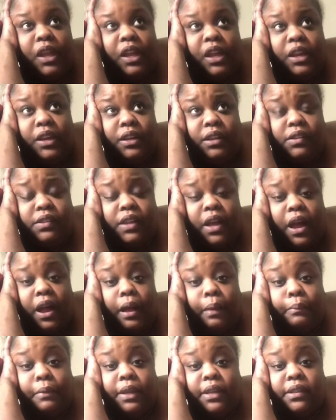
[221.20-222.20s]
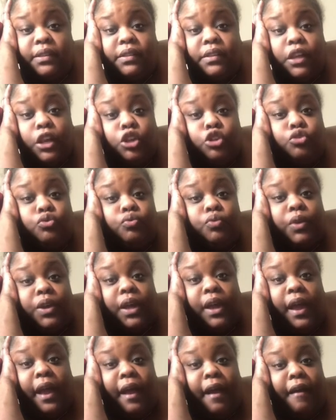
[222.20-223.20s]
in these comments and you
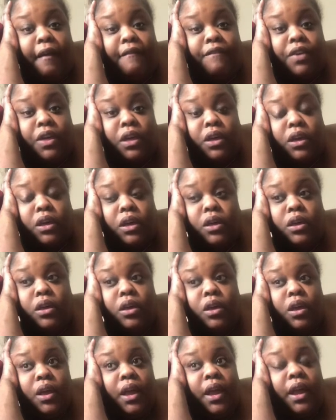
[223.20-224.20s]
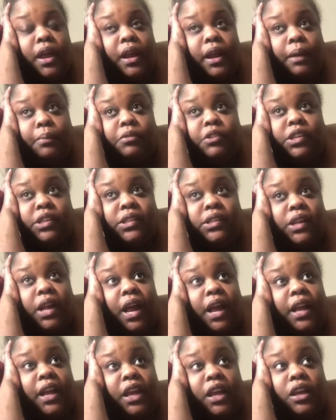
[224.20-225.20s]
wreak havoc and I'm just
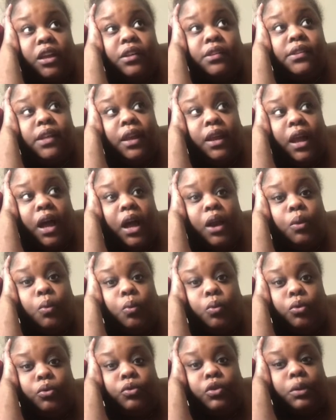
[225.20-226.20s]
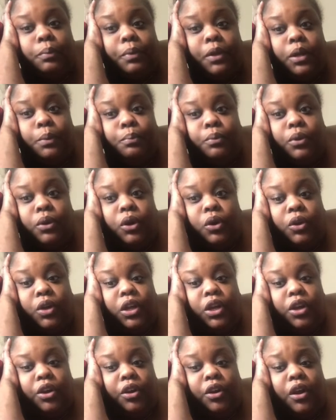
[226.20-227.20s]
like, it is a lot of wounded people on
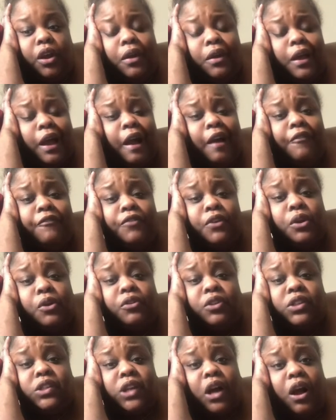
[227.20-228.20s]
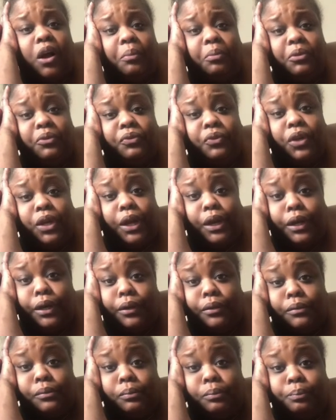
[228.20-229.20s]
here. I feel sorry for
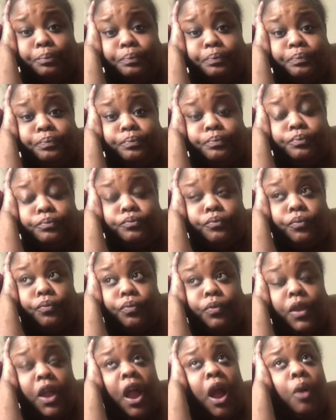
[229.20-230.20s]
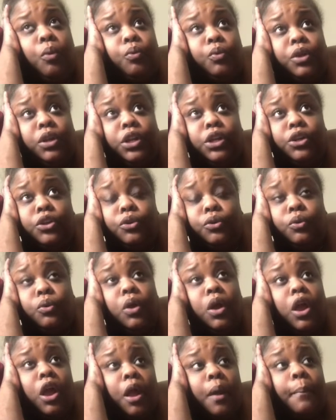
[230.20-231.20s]
y'all. I really do.
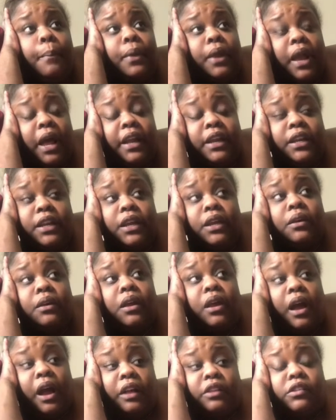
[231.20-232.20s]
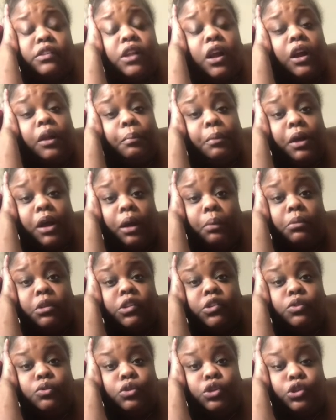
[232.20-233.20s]
But I did, I started
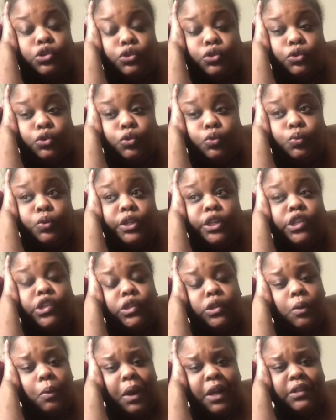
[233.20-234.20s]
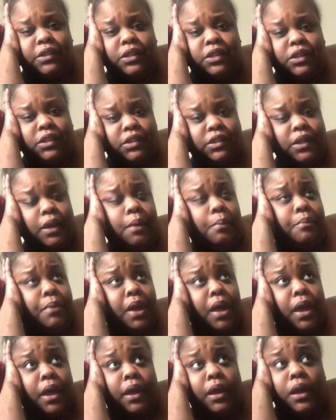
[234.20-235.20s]
becoming too consumed with it. So I took a step
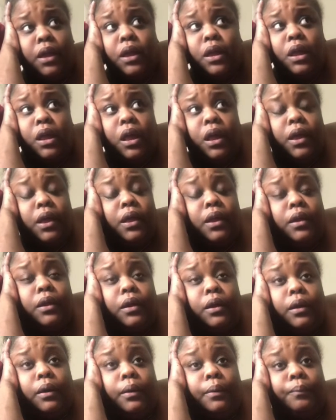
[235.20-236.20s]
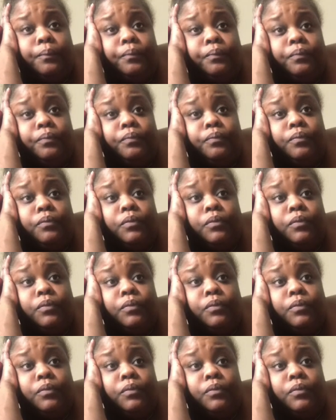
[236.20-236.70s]
back and um,